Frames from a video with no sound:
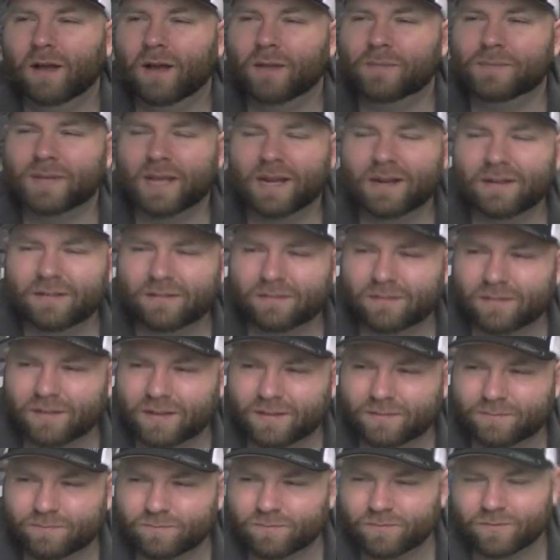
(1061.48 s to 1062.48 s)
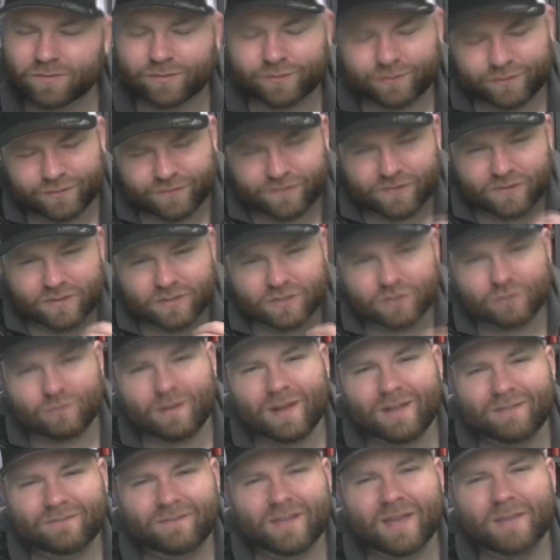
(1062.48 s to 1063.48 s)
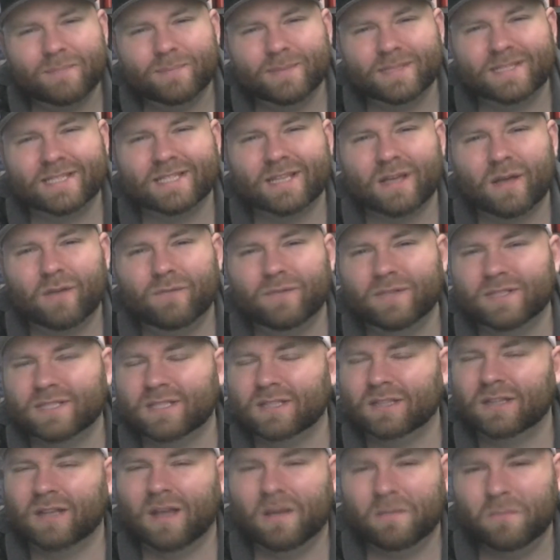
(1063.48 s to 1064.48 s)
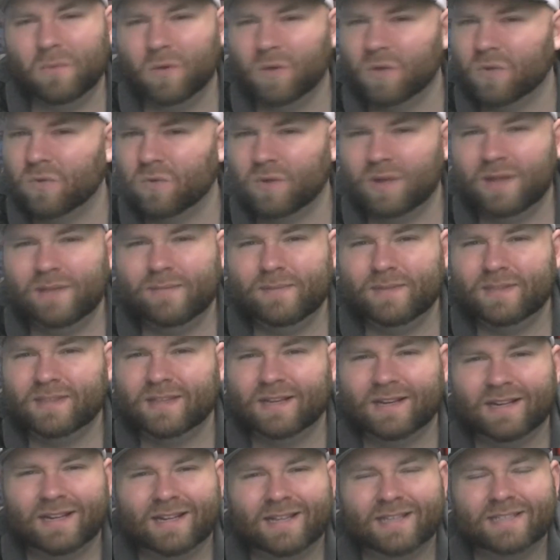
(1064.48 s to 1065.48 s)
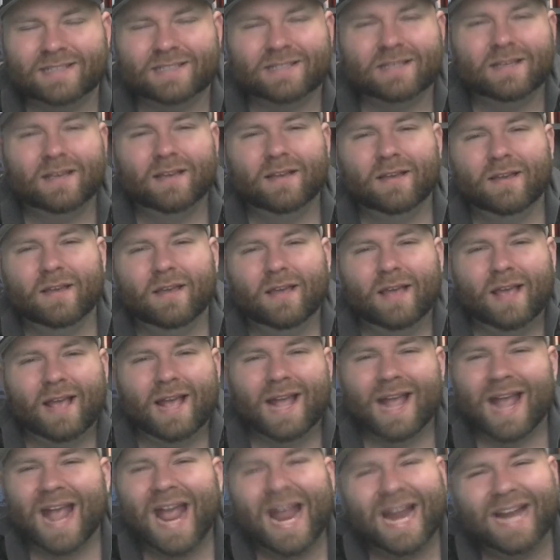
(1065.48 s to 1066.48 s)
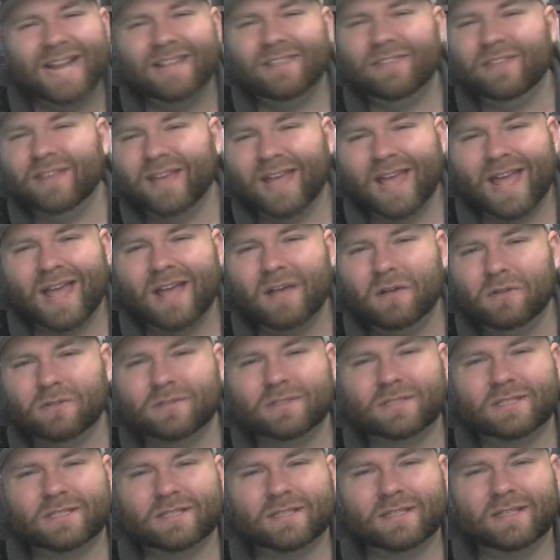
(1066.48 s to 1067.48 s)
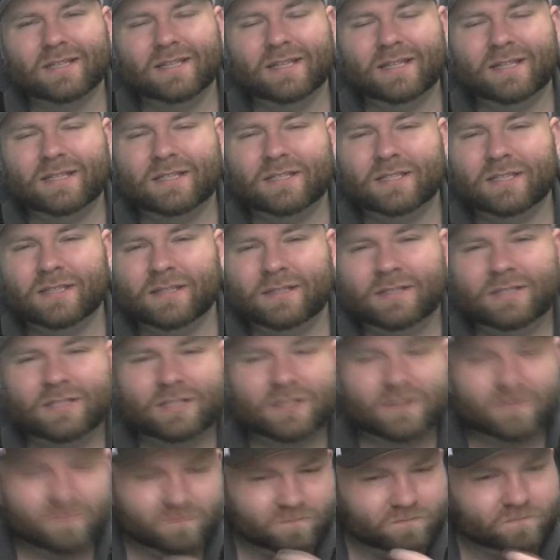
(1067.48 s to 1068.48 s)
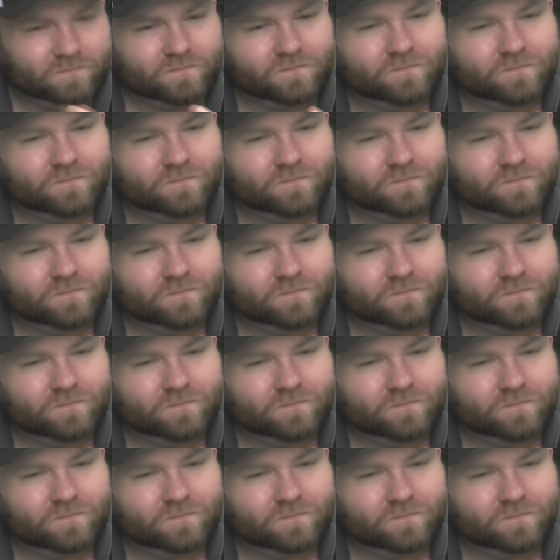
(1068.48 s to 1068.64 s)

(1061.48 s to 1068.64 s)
I'm getting, like, for the direct vape itself, it's a lot more creamy than it is anything else. It's